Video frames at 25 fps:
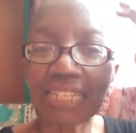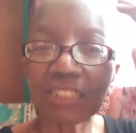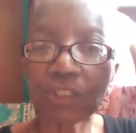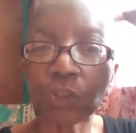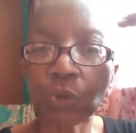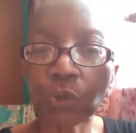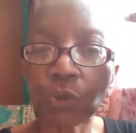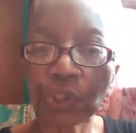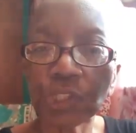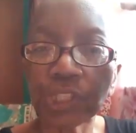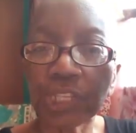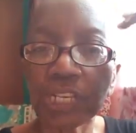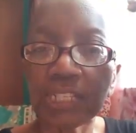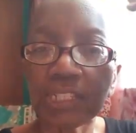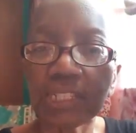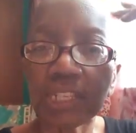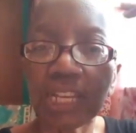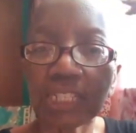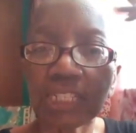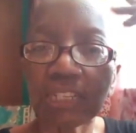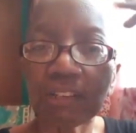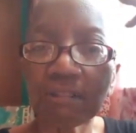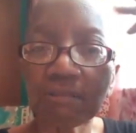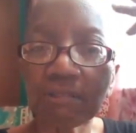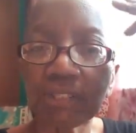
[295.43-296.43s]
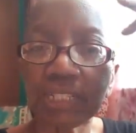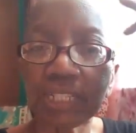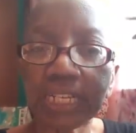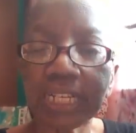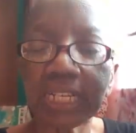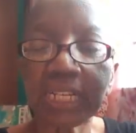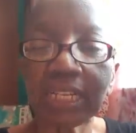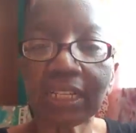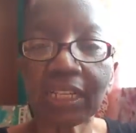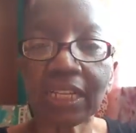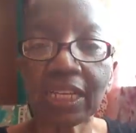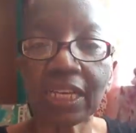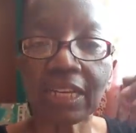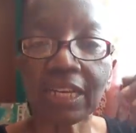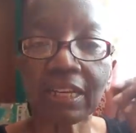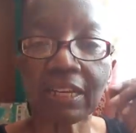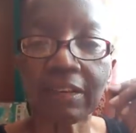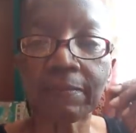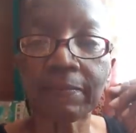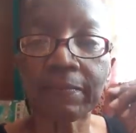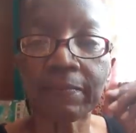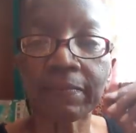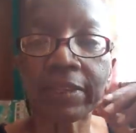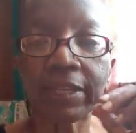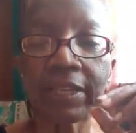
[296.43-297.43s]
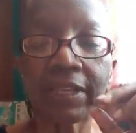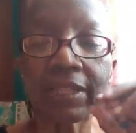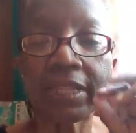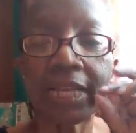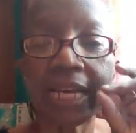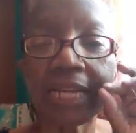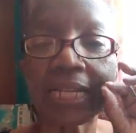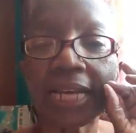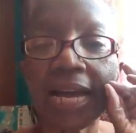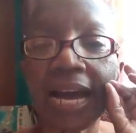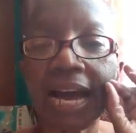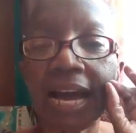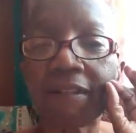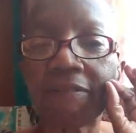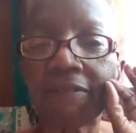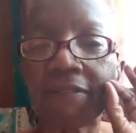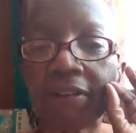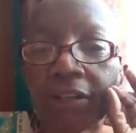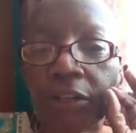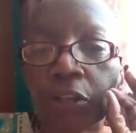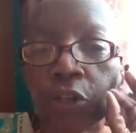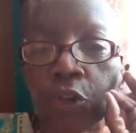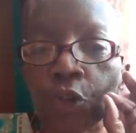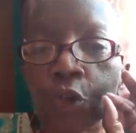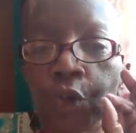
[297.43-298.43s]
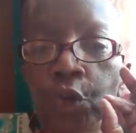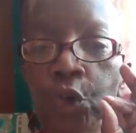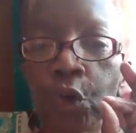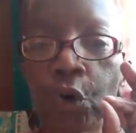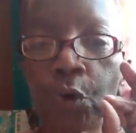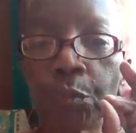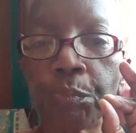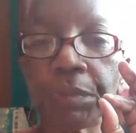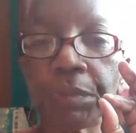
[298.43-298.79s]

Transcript: those things that are running in there that have no